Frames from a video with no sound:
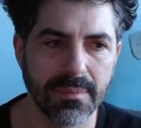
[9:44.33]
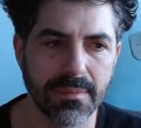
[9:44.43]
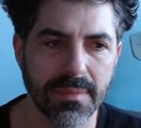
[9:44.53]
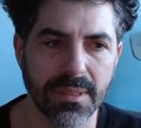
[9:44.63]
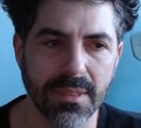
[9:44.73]

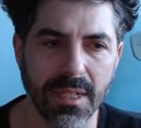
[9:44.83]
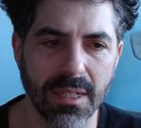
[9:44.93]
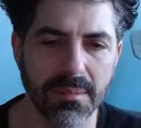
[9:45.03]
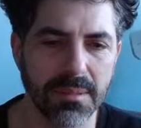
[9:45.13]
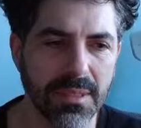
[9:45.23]
Stop,
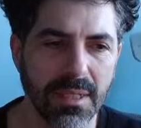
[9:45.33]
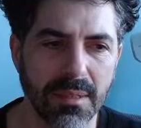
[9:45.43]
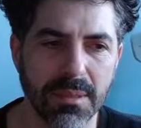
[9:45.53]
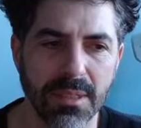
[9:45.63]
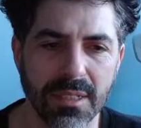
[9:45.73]
stop.
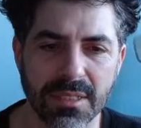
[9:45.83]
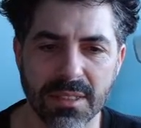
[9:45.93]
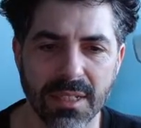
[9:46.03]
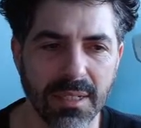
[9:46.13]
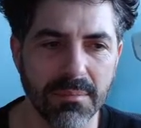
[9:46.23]
You gotta
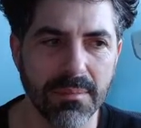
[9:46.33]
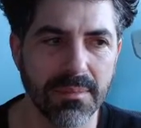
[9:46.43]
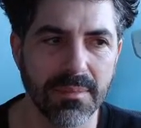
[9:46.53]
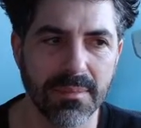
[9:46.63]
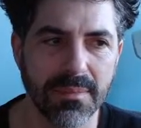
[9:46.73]
stop.
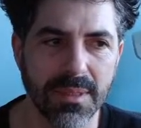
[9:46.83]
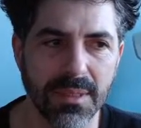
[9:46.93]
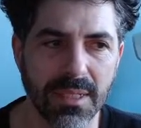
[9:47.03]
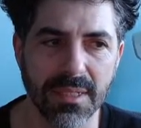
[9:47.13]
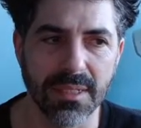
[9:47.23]
You
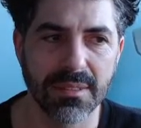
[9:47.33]
gotta.